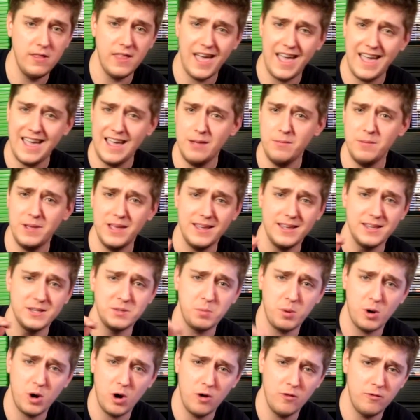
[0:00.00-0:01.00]
The aiming is
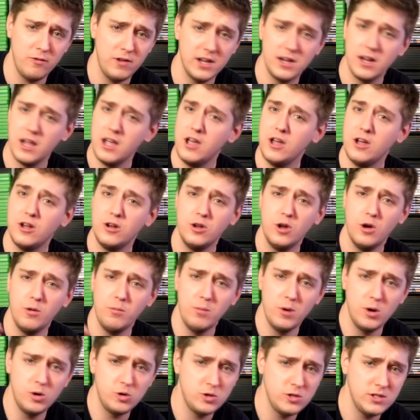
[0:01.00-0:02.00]
perfect. No
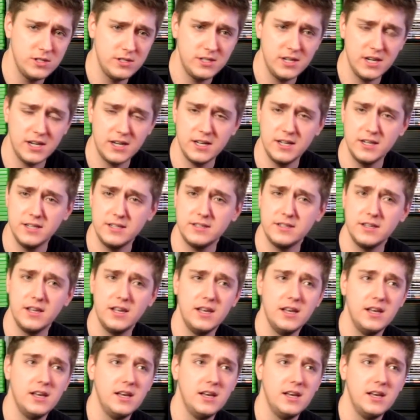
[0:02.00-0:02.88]
motion sickness.